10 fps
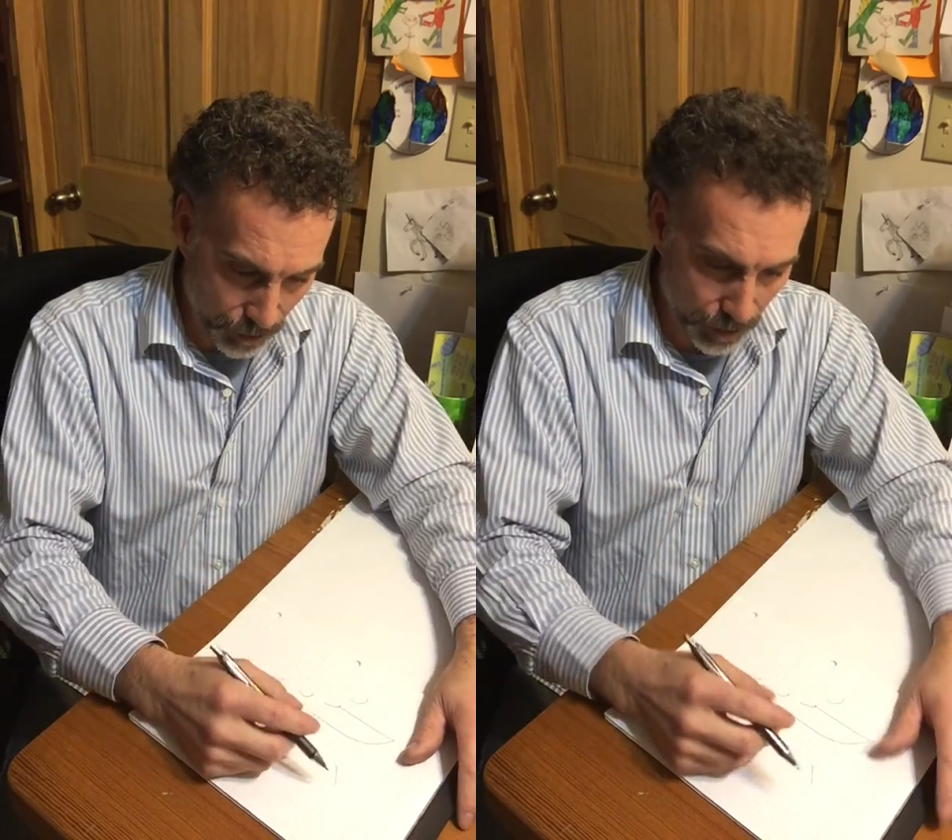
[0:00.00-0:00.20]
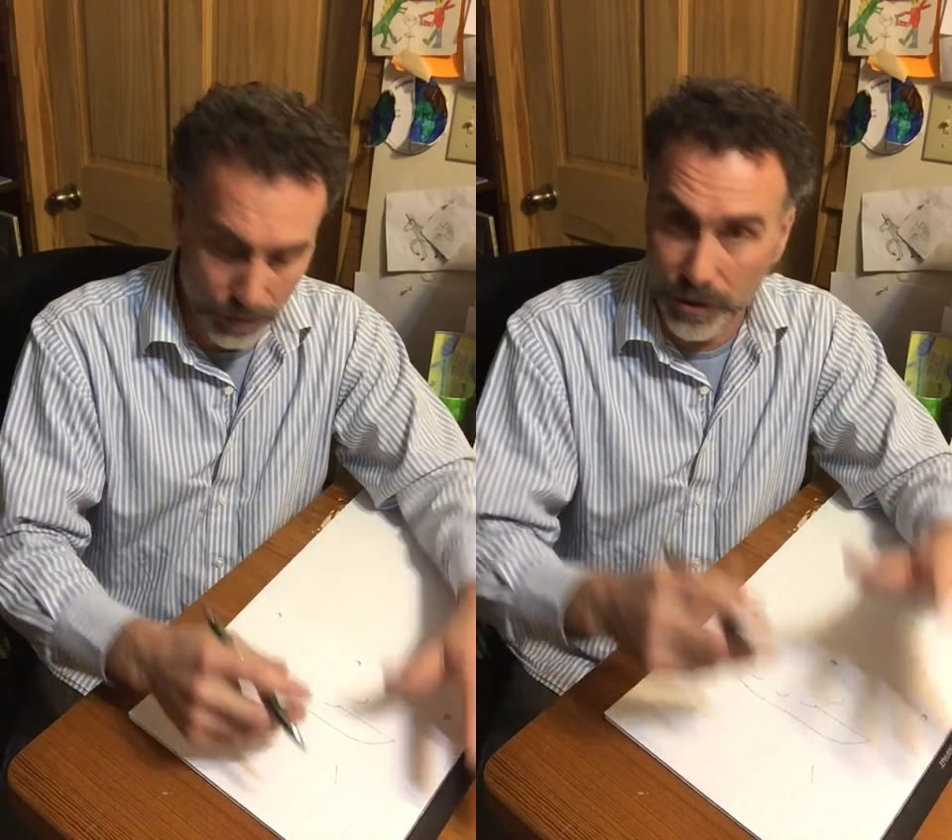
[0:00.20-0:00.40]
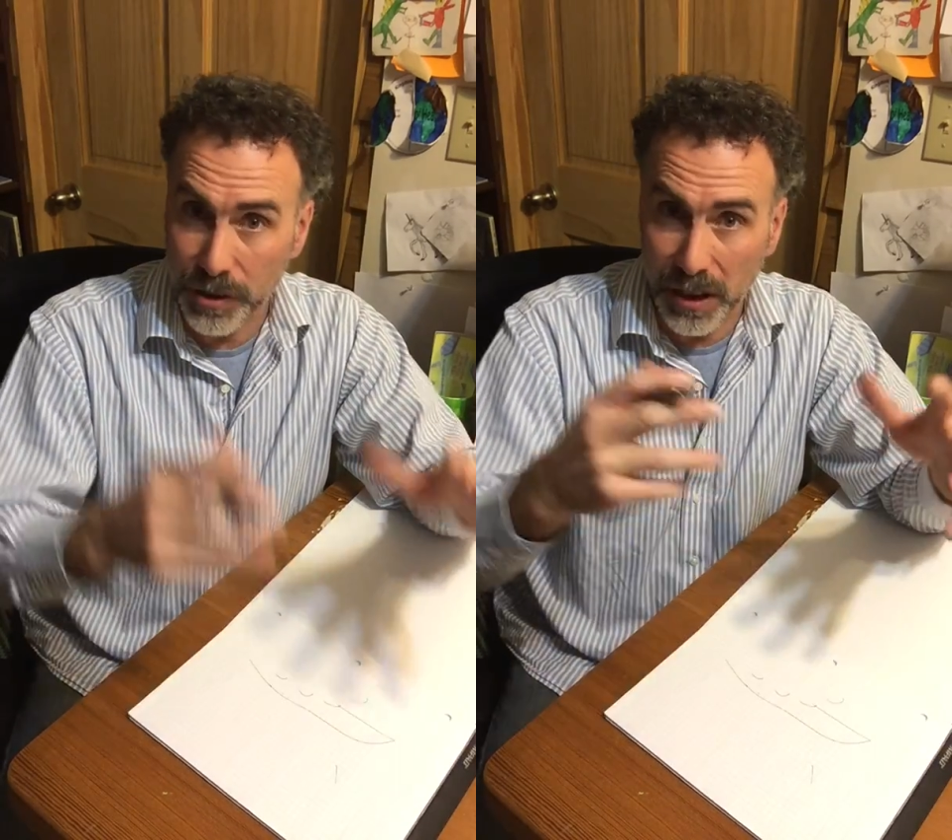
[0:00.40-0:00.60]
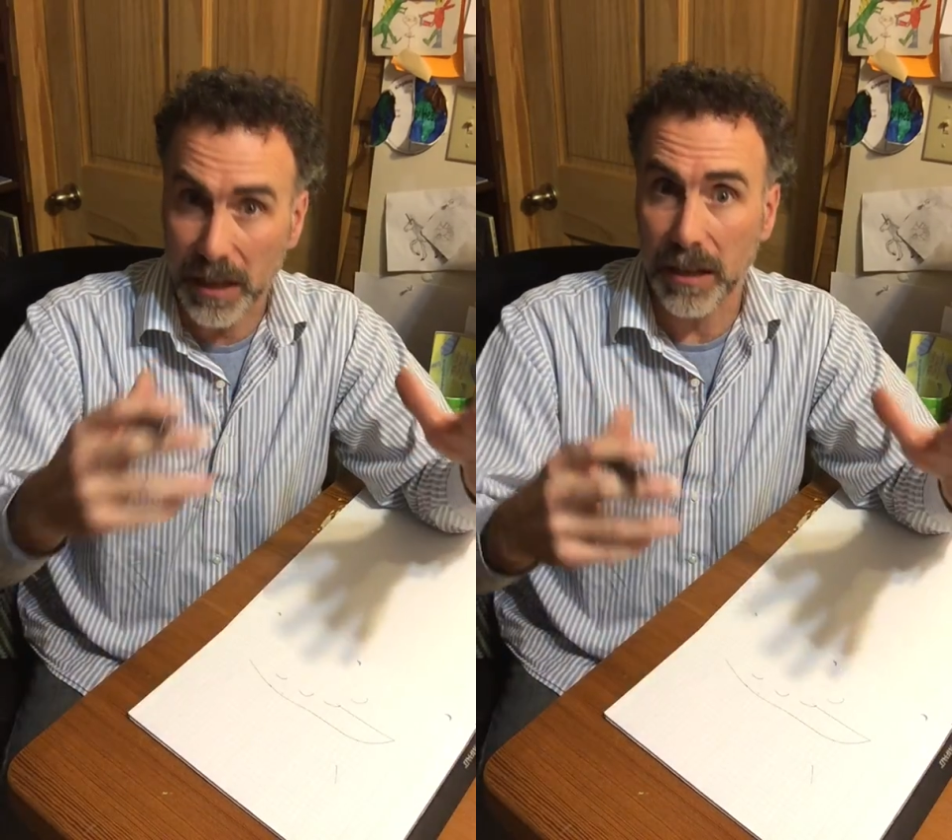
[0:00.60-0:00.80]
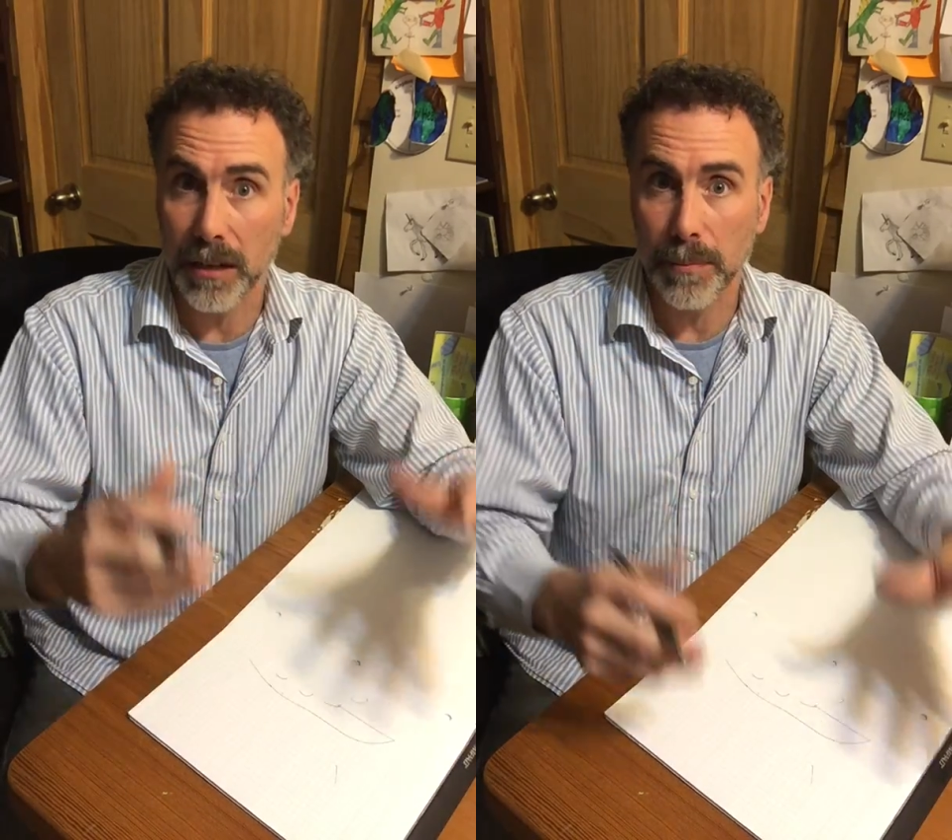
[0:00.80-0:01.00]
through just
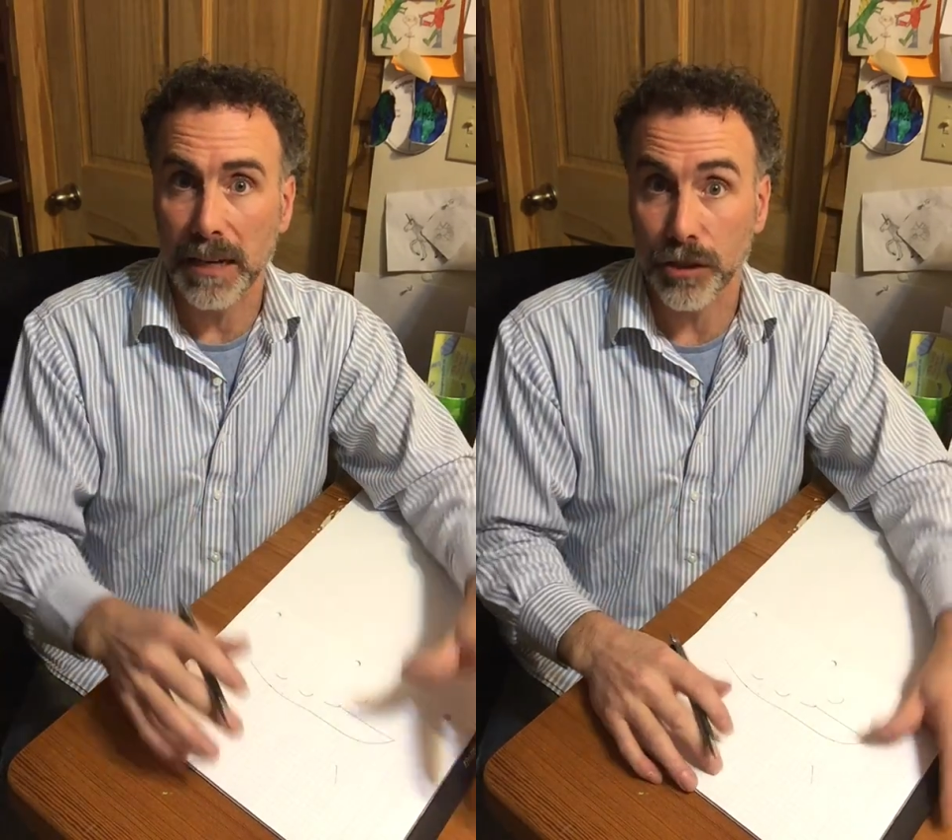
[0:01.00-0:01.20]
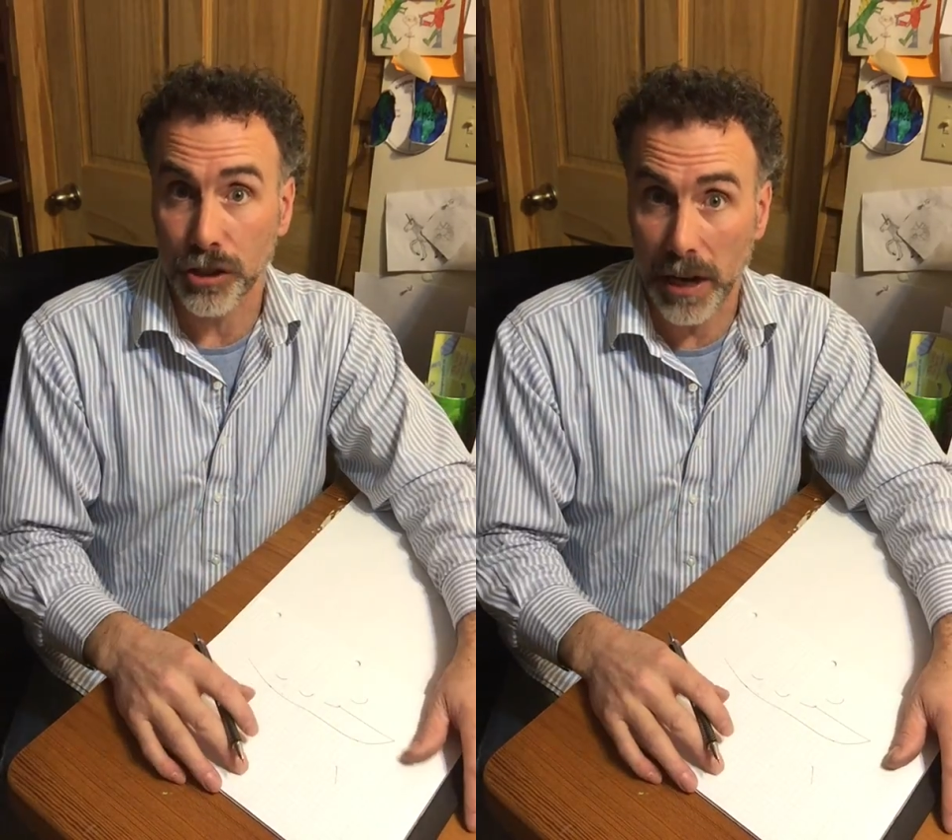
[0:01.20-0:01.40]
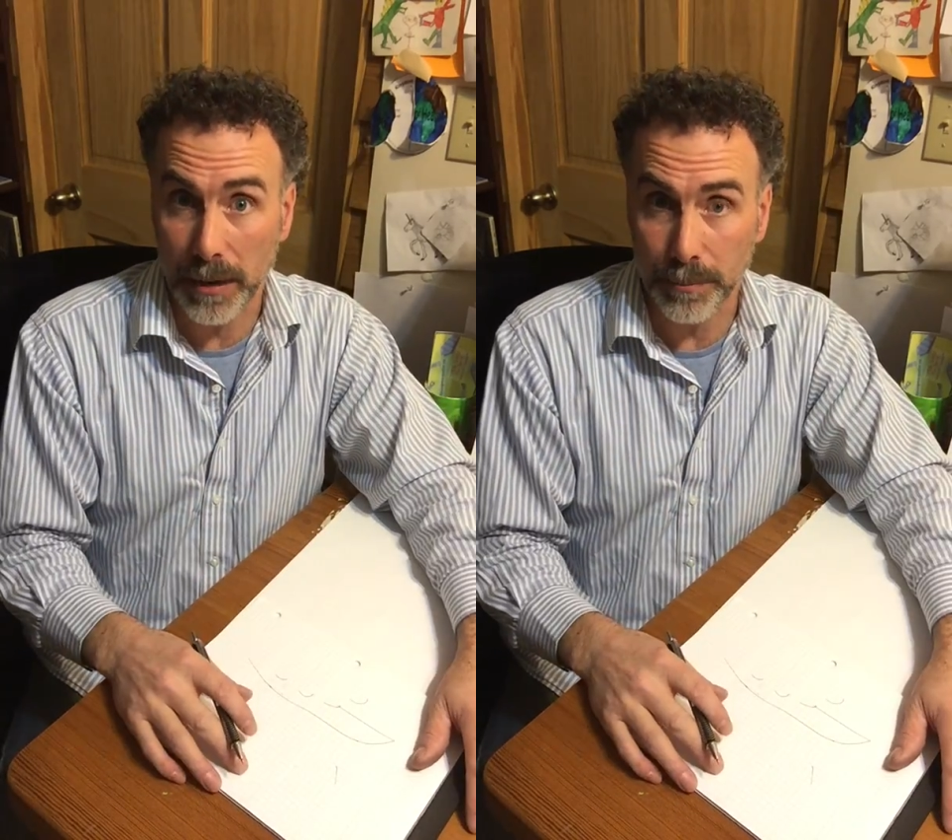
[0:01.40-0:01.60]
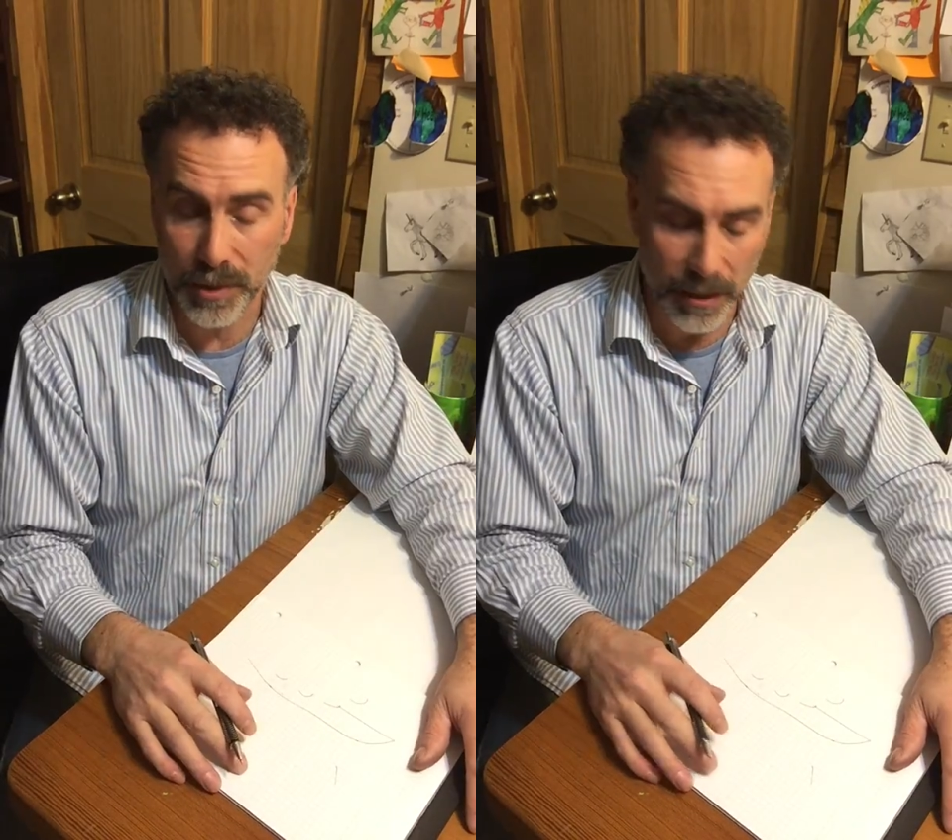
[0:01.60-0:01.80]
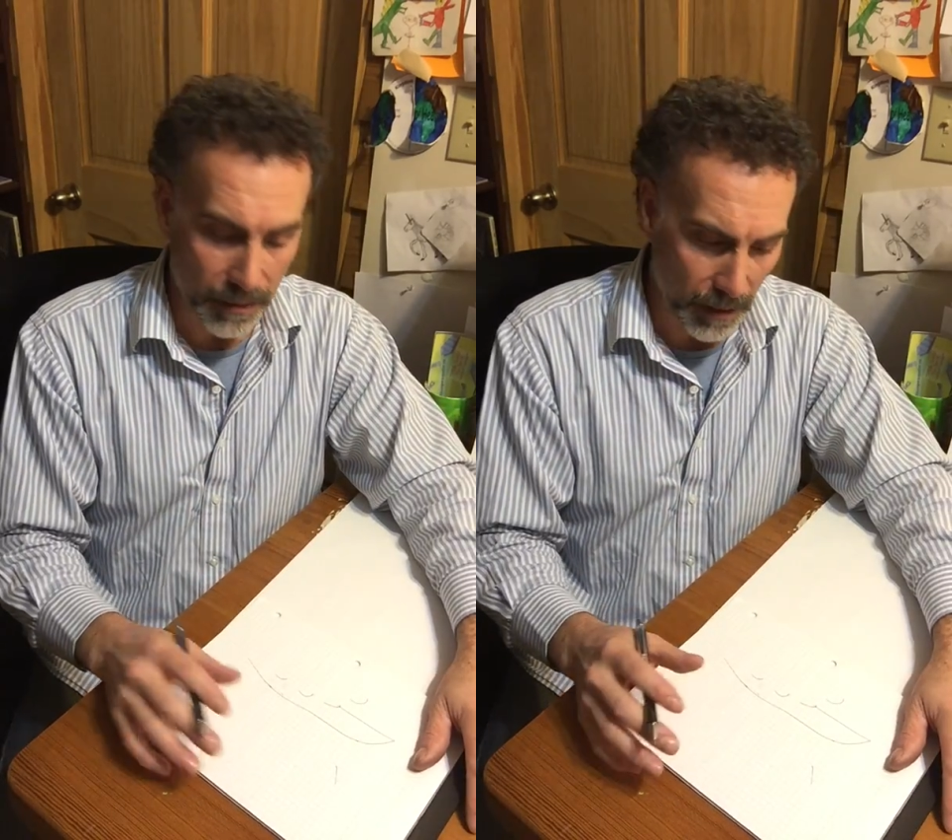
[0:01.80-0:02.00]
thinking about
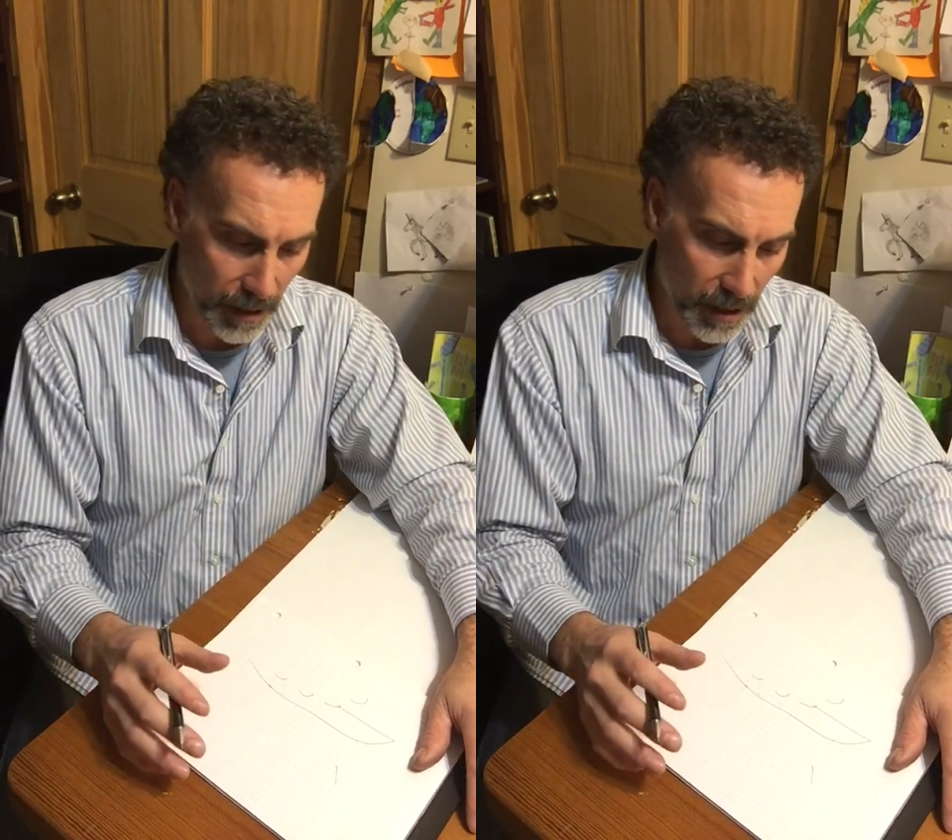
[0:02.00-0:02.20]
shapes and